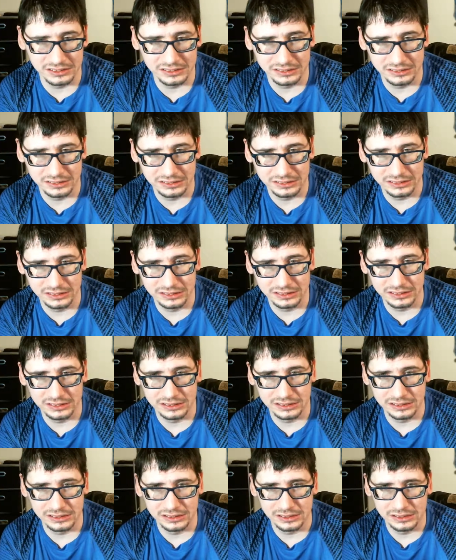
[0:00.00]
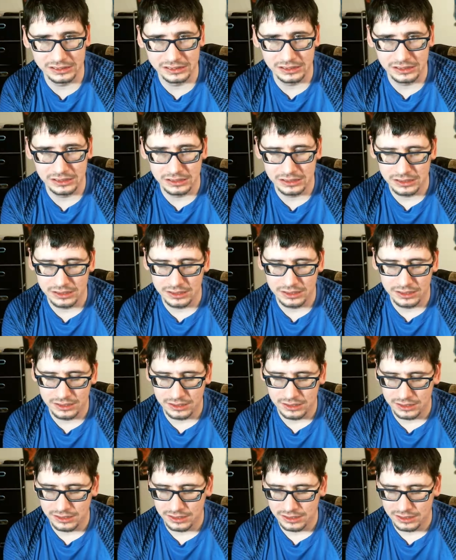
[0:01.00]

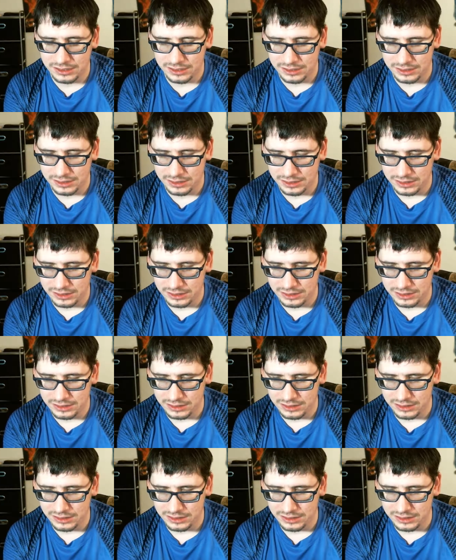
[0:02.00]
[no speech]